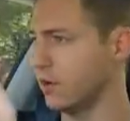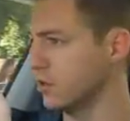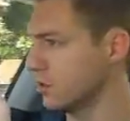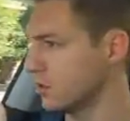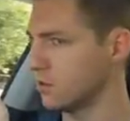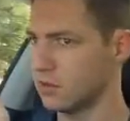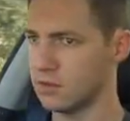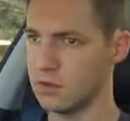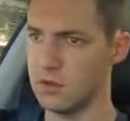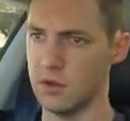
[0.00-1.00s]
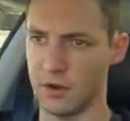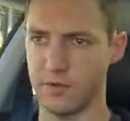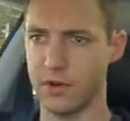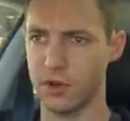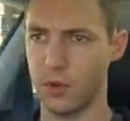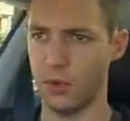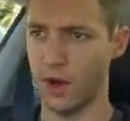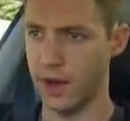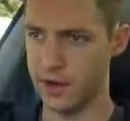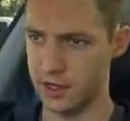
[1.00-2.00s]
It's, you know, very
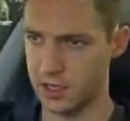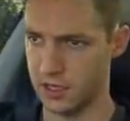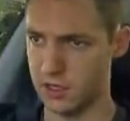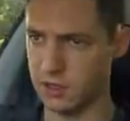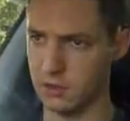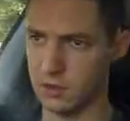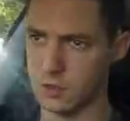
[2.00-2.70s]
quiet in here.